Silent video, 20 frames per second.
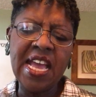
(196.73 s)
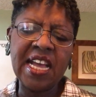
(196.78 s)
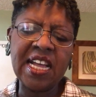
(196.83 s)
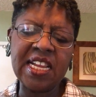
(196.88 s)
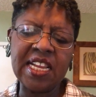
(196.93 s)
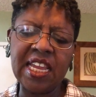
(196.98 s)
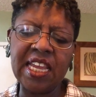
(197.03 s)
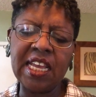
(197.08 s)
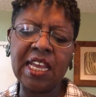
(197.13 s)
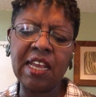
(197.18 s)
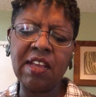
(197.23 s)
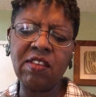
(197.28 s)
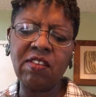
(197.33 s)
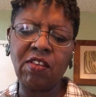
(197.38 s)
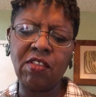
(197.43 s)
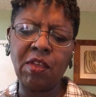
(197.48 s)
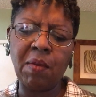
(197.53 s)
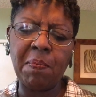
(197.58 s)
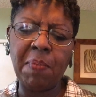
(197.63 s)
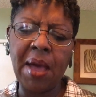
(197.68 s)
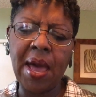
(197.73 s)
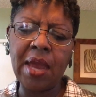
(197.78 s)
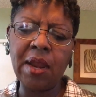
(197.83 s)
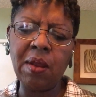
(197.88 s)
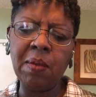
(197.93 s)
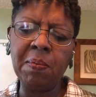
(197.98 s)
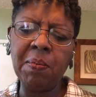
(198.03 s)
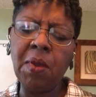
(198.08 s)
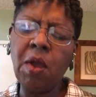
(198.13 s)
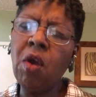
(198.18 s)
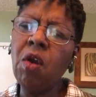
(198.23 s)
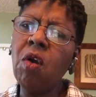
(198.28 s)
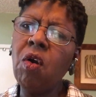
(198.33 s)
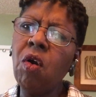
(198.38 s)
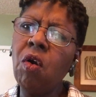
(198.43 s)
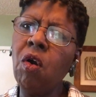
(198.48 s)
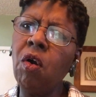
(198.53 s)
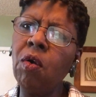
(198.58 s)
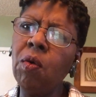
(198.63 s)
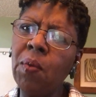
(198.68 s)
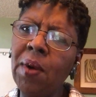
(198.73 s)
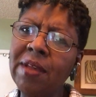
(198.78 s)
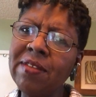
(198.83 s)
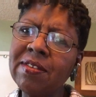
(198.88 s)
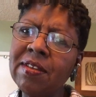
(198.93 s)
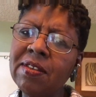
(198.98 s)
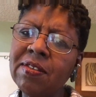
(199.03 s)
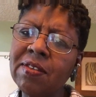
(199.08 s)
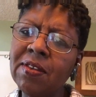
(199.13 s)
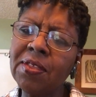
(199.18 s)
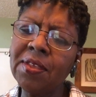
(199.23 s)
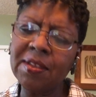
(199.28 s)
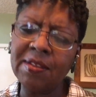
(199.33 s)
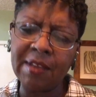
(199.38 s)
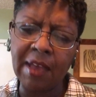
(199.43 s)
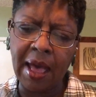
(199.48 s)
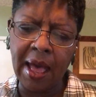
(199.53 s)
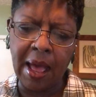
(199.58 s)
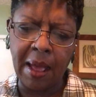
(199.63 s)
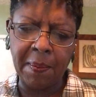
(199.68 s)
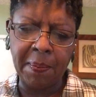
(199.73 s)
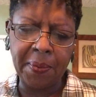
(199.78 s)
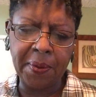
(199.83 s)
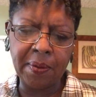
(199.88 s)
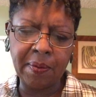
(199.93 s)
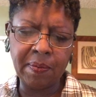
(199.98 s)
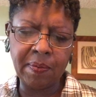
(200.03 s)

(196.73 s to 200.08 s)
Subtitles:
clinging to the bottom, or was it to the top?